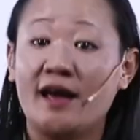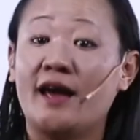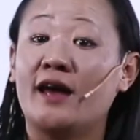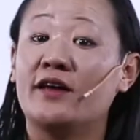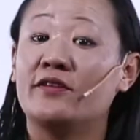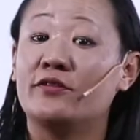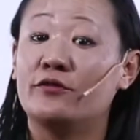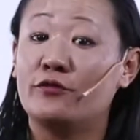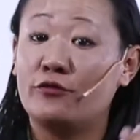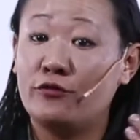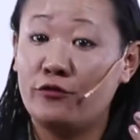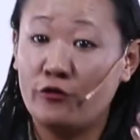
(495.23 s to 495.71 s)

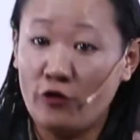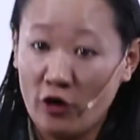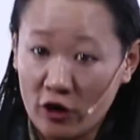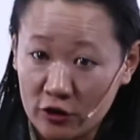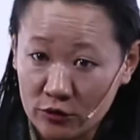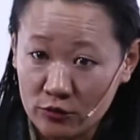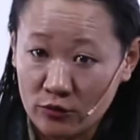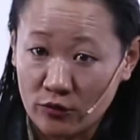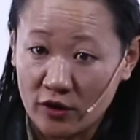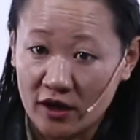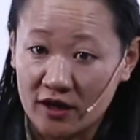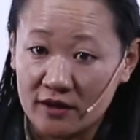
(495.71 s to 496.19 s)
And the
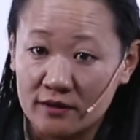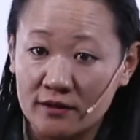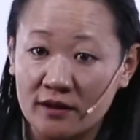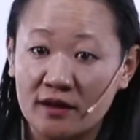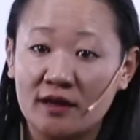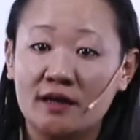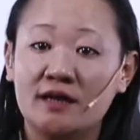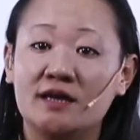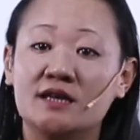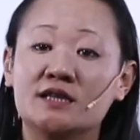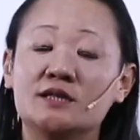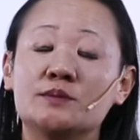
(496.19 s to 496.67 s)
fourth one
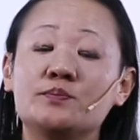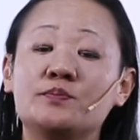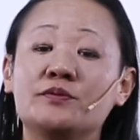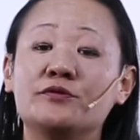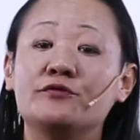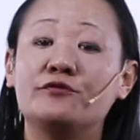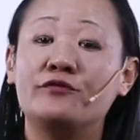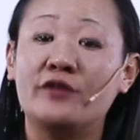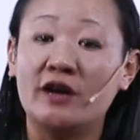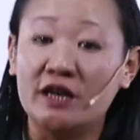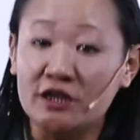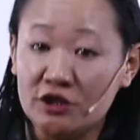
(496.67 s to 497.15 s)
is
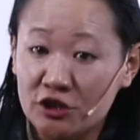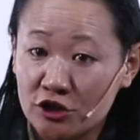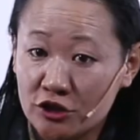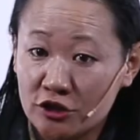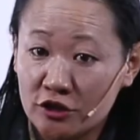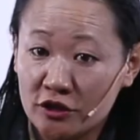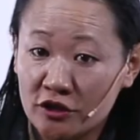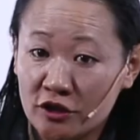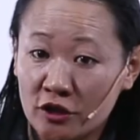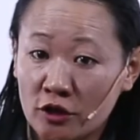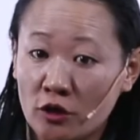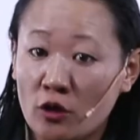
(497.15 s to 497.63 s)

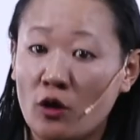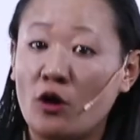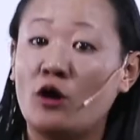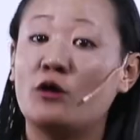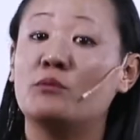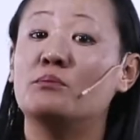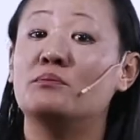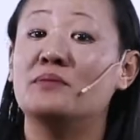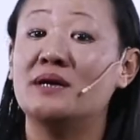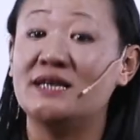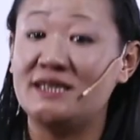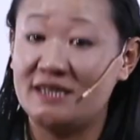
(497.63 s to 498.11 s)
prevention
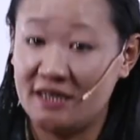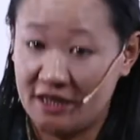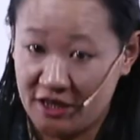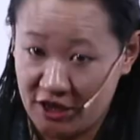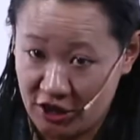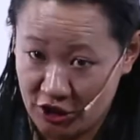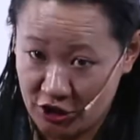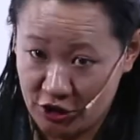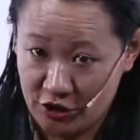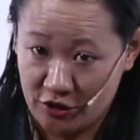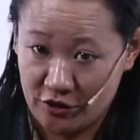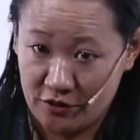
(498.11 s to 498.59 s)
or
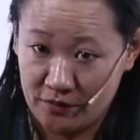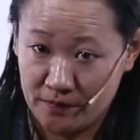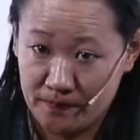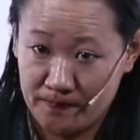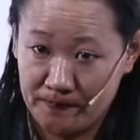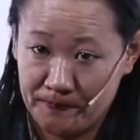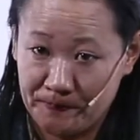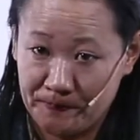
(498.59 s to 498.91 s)
mitigation.